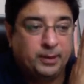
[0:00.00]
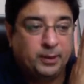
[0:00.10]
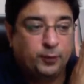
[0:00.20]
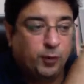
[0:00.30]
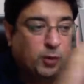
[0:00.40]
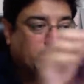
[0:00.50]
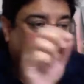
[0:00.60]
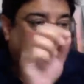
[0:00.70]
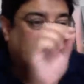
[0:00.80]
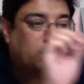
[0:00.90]

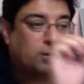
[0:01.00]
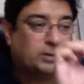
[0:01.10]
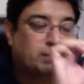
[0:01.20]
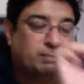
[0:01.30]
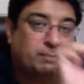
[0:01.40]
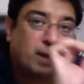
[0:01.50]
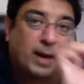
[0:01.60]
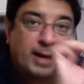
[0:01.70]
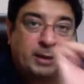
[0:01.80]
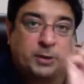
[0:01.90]
focusing on the
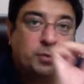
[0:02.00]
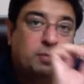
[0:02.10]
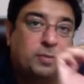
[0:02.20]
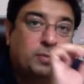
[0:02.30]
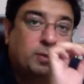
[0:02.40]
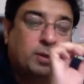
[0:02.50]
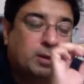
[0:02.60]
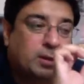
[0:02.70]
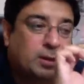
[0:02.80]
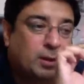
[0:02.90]
micro
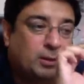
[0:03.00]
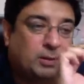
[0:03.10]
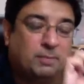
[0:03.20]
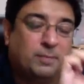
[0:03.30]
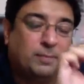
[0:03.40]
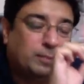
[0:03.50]
or the